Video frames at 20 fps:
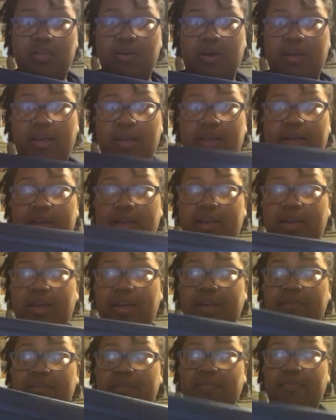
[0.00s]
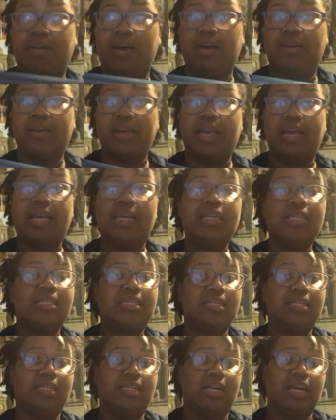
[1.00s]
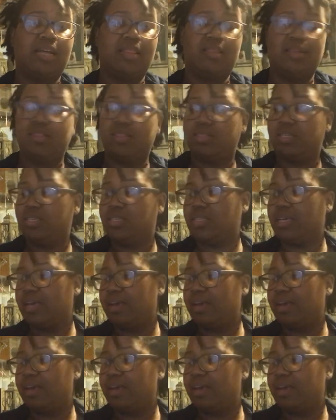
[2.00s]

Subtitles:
So I have a file case, and I think these